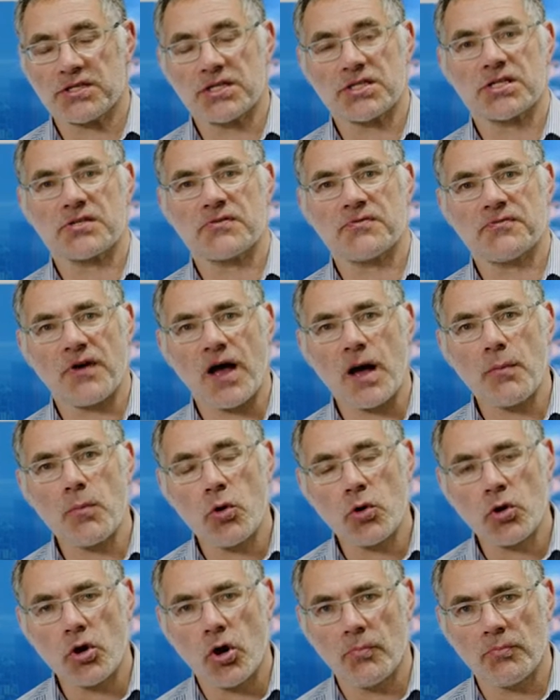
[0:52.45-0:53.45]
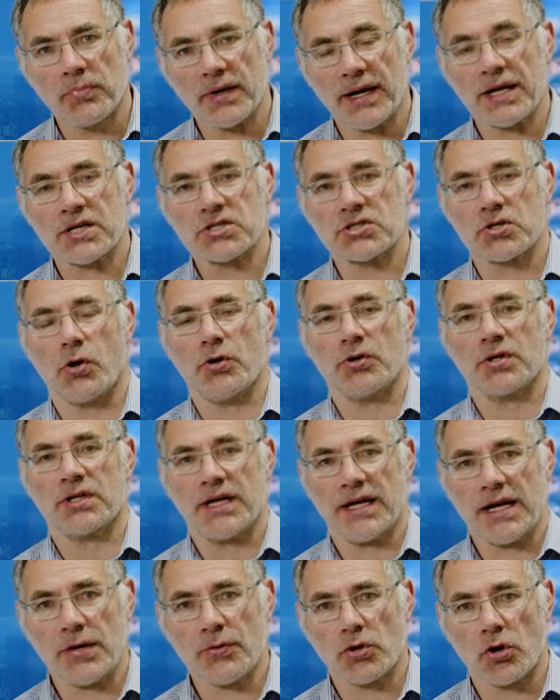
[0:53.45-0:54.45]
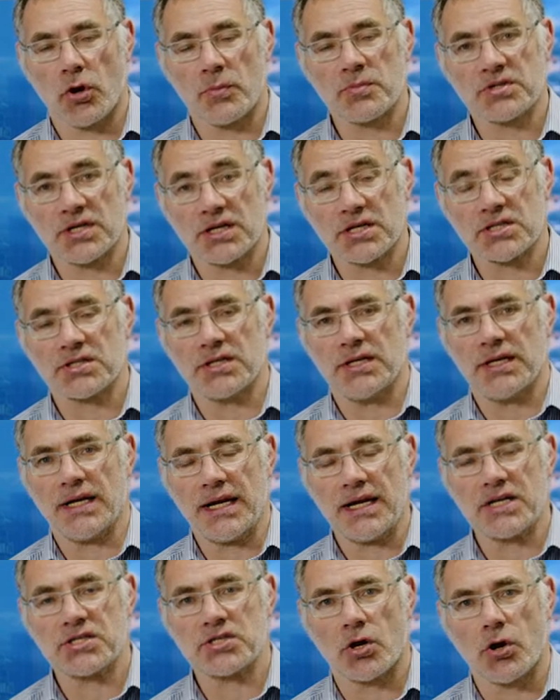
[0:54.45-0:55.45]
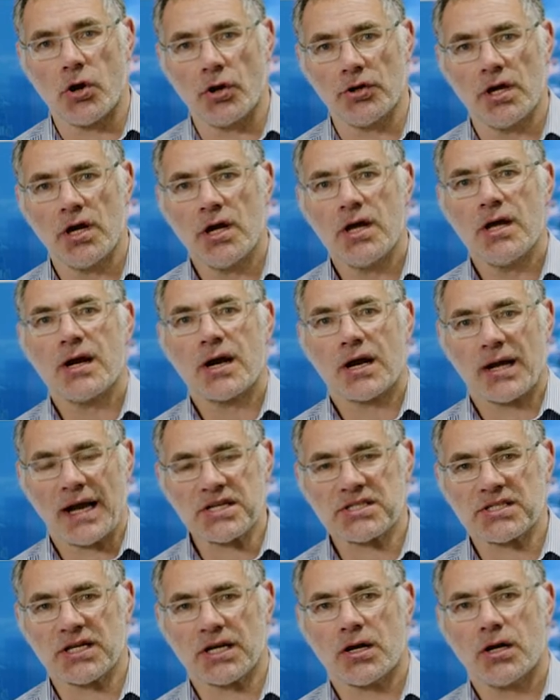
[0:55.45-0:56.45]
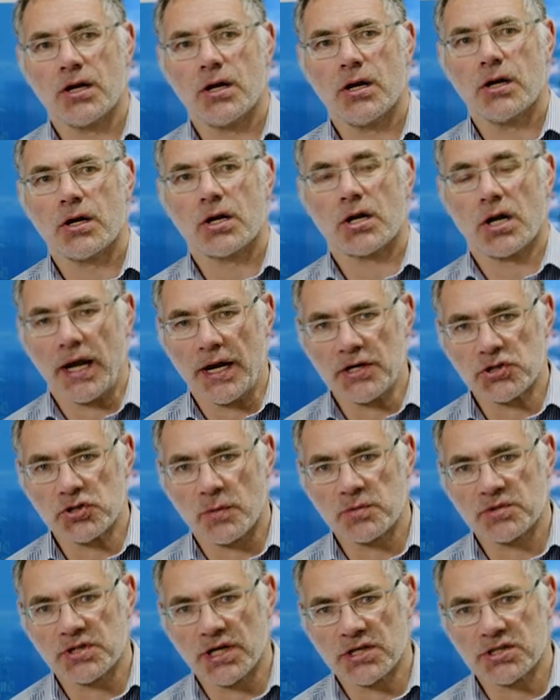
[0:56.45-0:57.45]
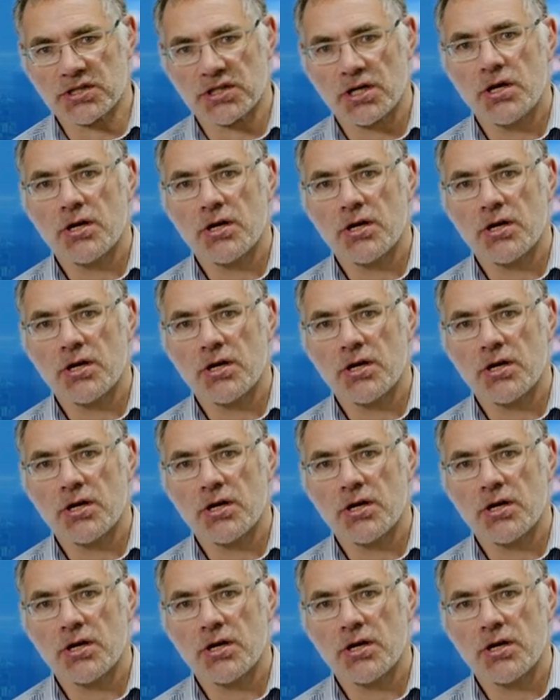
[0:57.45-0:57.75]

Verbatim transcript: This is far more complex on coherent optics than it is on classic client optics.